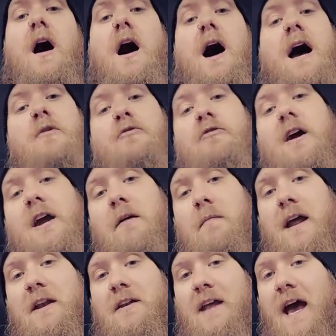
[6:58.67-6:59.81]
I would
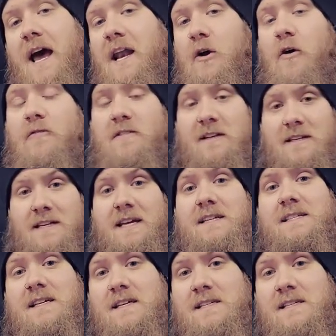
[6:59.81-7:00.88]
recommend heading over to T C